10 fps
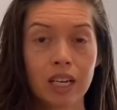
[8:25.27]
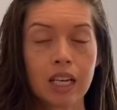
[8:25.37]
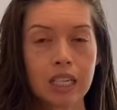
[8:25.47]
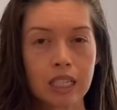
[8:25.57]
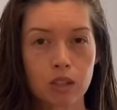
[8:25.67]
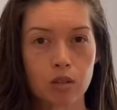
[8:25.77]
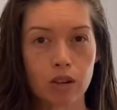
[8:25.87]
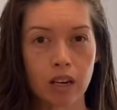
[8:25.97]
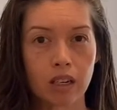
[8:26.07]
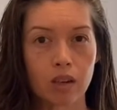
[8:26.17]
He
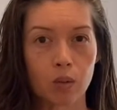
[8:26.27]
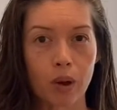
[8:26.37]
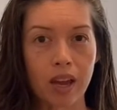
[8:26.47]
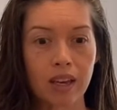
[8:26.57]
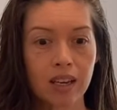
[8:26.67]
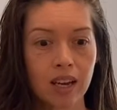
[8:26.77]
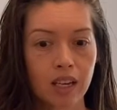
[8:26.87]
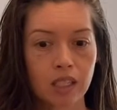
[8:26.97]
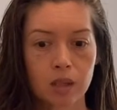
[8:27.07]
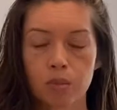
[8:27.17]
created a way
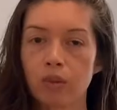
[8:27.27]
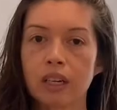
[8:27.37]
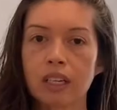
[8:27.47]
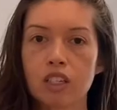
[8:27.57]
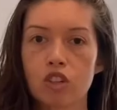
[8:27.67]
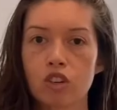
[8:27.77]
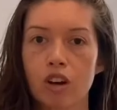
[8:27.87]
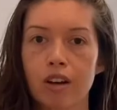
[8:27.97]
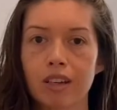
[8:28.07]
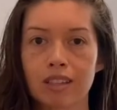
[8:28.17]
to bring his
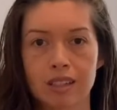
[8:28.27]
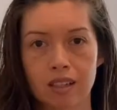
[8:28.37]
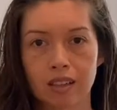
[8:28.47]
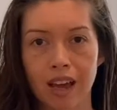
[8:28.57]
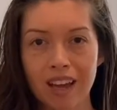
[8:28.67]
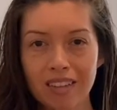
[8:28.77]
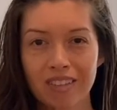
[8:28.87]
drawings to life,